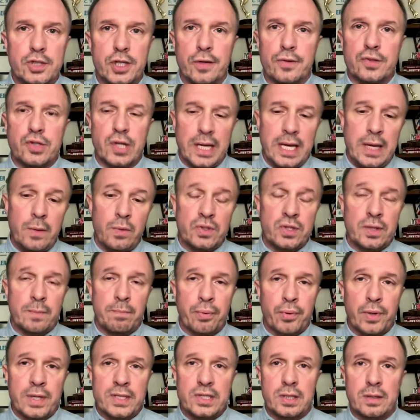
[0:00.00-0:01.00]
Jersey. He was
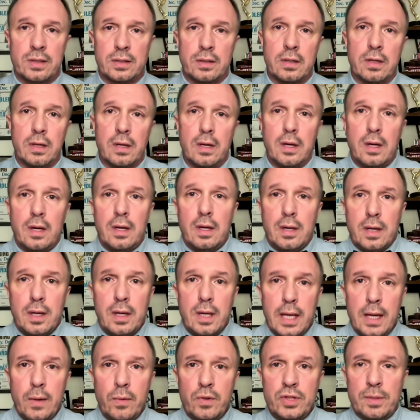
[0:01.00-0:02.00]
in prison. Terrible.
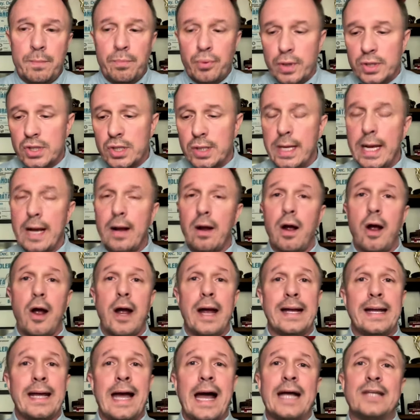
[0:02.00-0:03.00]
He was in prison there. All
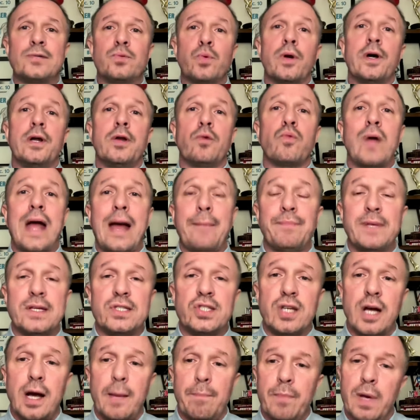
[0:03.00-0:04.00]
right, guys, we're gonna wrap
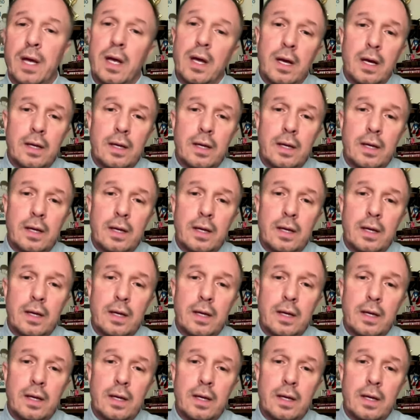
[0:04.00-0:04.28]
this up.